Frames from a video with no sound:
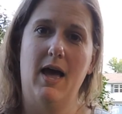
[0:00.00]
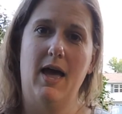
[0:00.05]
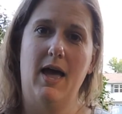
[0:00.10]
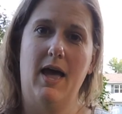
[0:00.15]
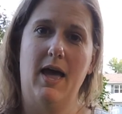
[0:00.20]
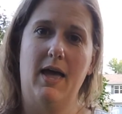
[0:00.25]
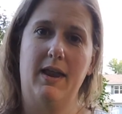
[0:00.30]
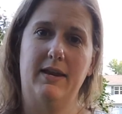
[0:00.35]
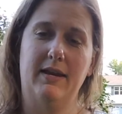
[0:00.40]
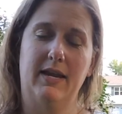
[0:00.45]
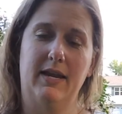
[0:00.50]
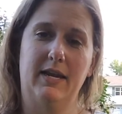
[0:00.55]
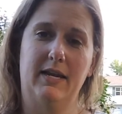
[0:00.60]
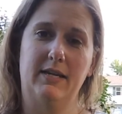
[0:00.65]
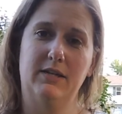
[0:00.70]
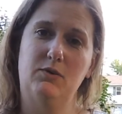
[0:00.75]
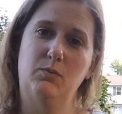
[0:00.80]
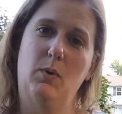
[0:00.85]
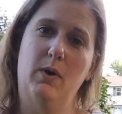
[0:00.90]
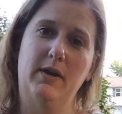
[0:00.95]
and it
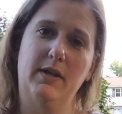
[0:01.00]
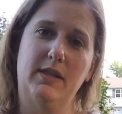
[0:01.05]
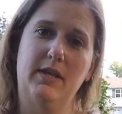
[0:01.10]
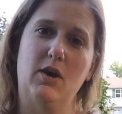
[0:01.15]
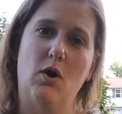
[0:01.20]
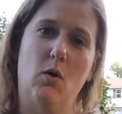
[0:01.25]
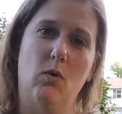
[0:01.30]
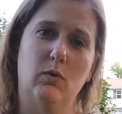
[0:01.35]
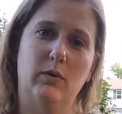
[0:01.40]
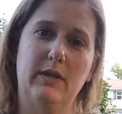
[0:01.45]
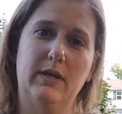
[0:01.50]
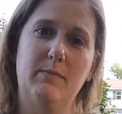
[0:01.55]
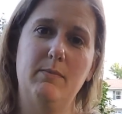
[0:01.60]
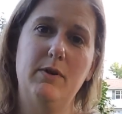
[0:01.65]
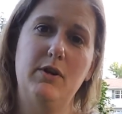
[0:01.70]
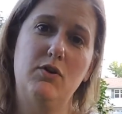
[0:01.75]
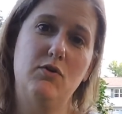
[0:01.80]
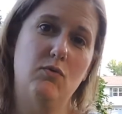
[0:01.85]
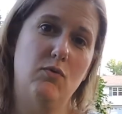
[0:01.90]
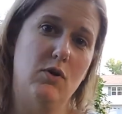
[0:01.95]
is one of the only
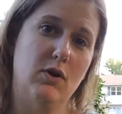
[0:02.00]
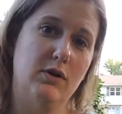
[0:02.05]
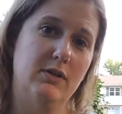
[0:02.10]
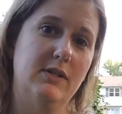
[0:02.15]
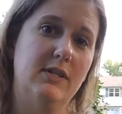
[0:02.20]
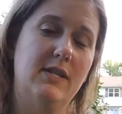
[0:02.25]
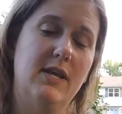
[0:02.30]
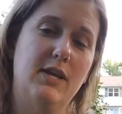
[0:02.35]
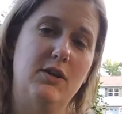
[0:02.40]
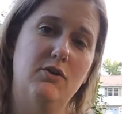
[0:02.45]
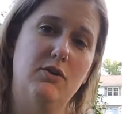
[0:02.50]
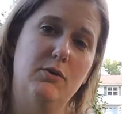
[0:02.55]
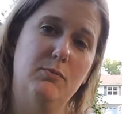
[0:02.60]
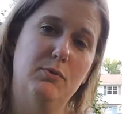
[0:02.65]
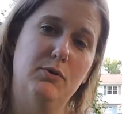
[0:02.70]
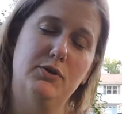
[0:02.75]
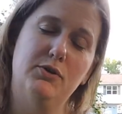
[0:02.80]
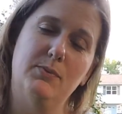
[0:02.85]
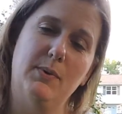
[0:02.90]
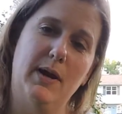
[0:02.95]
manures that you can
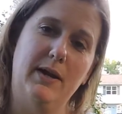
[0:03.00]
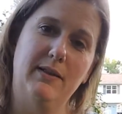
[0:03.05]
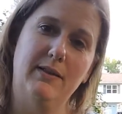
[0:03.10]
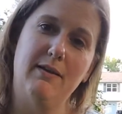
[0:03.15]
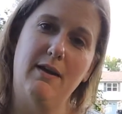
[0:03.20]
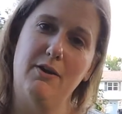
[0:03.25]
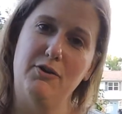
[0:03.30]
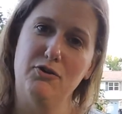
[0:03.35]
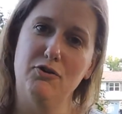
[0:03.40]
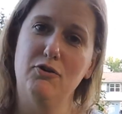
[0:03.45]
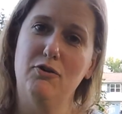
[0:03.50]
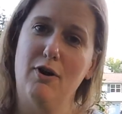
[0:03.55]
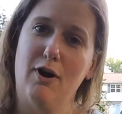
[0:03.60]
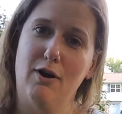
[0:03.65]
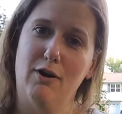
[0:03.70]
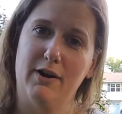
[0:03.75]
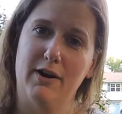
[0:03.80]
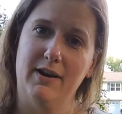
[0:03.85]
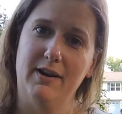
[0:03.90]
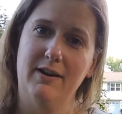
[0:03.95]
put directly on your
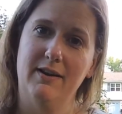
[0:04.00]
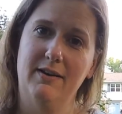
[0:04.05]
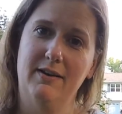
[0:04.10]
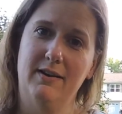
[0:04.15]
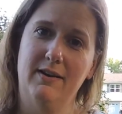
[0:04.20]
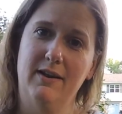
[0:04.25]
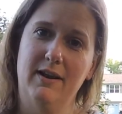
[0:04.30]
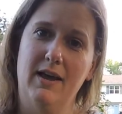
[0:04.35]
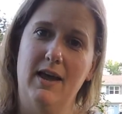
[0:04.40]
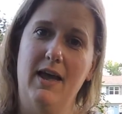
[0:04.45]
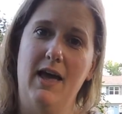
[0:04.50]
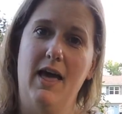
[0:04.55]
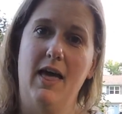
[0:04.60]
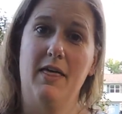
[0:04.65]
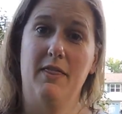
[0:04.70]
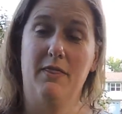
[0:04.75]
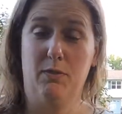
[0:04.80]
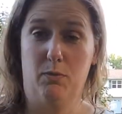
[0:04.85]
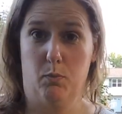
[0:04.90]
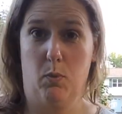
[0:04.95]
garden
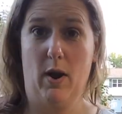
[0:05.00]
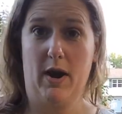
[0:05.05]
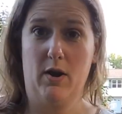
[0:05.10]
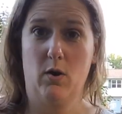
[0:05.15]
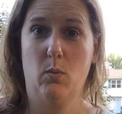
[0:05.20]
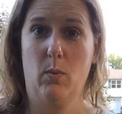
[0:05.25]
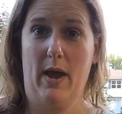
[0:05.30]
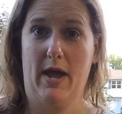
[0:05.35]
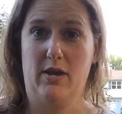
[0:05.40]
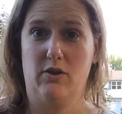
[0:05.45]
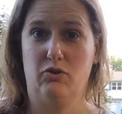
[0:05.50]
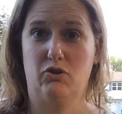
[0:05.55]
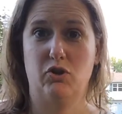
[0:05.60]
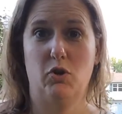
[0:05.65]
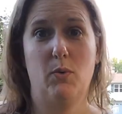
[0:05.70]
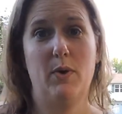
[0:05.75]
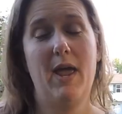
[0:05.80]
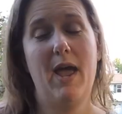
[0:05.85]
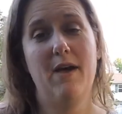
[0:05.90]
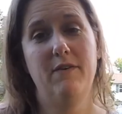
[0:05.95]
right away. You
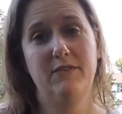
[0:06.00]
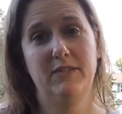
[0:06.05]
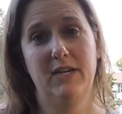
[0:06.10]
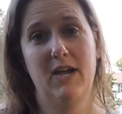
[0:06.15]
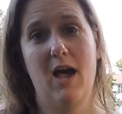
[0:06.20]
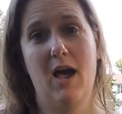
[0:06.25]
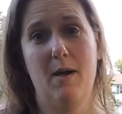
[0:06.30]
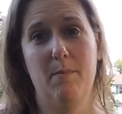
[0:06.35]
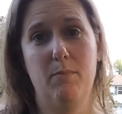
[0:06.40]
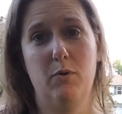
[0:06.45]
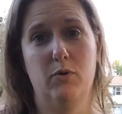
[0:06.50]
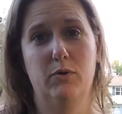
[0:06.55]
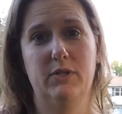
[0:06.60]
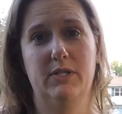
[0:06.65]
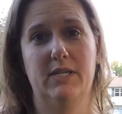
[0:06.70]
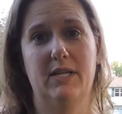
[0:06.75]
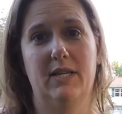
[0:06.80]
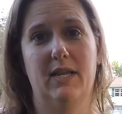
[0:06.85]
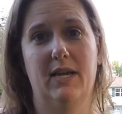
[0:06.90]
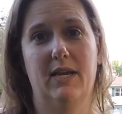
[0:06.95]
don't have to
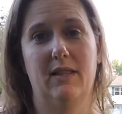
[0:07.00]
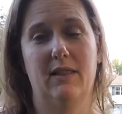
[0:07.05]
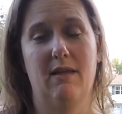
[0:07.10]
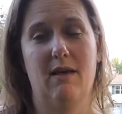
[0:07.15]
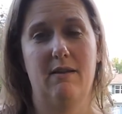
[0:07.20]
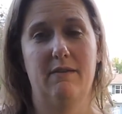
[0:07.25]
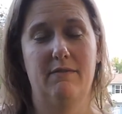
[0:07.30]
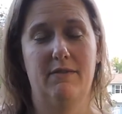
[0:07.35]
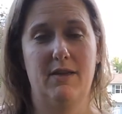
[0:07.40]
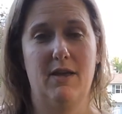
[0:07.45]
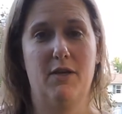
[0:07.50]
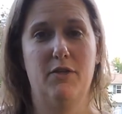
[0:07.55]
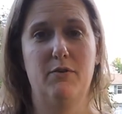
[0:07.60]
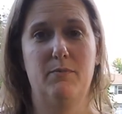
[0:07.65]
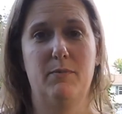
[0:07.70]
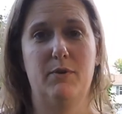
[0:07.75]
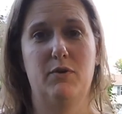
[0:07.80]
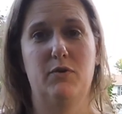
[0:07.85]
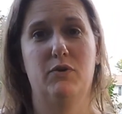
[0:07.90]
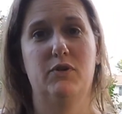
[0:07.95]
compost it like a lot of the other
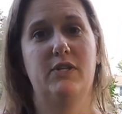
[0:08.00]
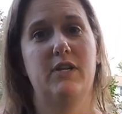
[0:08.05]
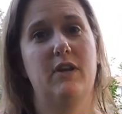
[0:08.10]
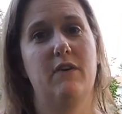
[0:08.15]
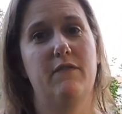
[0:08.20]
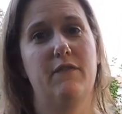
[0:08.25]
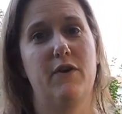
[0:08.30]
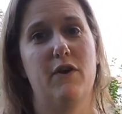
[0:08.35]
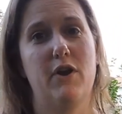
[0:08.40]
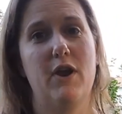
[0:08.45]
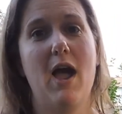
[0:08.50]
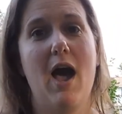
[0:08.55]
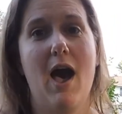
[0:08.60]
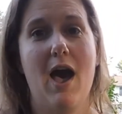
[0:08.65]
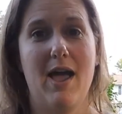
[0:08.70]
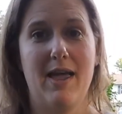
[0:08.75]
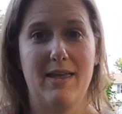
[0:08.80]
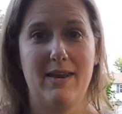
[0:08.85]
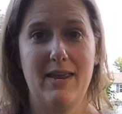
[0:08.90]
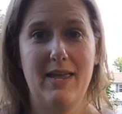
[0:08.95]
manures that are very
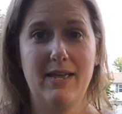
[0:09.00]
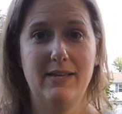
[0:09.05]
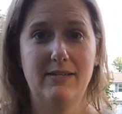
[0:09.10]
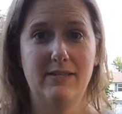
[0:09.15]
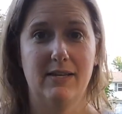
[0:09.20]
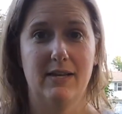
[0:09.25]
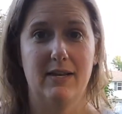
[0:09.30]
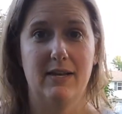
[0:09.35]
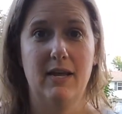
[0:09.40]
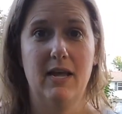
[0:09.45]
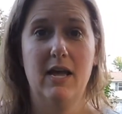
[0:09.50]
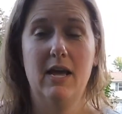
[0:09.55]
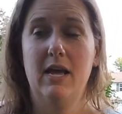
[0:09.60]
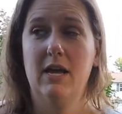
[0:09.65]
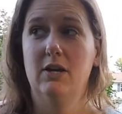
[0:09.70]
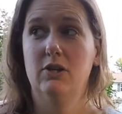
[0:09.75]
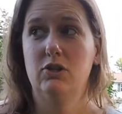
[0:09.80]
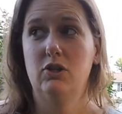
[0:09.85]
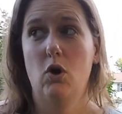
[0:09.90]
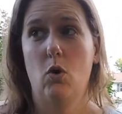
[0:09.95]
high in acid.
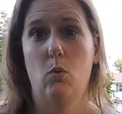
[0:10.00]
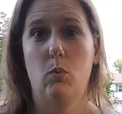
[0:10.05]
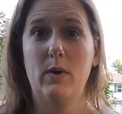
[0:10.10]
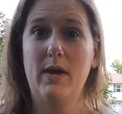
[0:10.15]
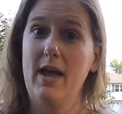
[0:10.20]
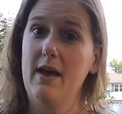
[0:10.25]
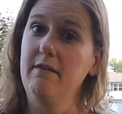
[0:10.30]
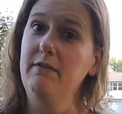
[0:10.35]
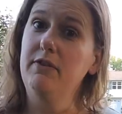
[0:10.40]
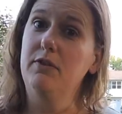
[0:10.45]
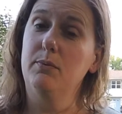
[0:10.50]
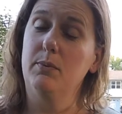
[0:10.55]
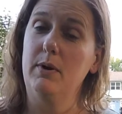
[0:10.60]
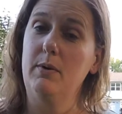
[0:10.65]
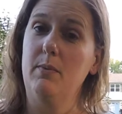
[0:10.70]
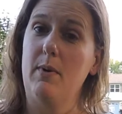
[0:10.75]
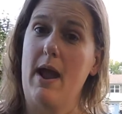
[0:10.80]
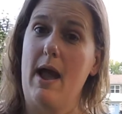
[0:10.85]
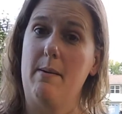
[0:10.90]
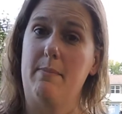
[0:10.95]
So we have 3
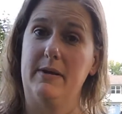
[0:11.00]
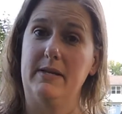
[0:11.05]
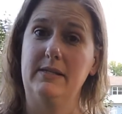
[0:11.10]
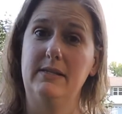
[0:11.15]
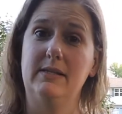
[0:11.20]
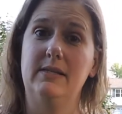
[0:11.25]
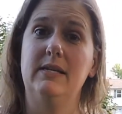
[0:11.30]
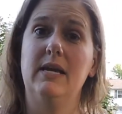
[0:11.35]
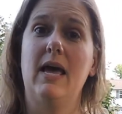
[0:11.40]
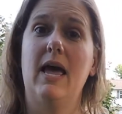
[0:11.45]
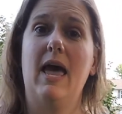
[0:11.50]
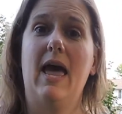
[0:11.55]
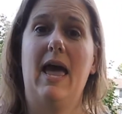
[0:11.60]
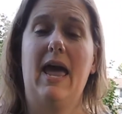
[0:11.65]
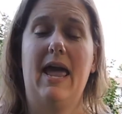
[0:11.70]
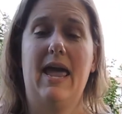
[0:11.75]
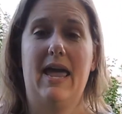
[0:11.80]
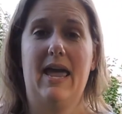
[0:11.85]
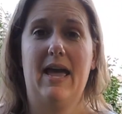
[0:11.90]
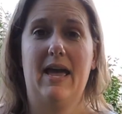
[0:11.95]
rabbits,
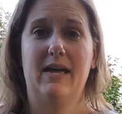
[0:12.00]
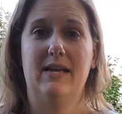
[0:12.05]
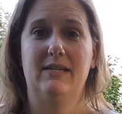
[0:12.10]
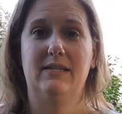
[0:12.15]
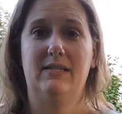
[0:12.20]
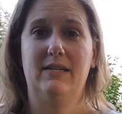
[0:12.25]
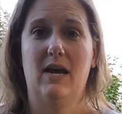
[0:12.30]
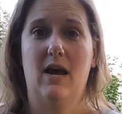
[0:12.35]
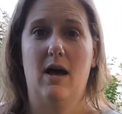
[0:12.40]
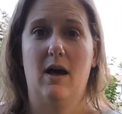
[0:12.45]
and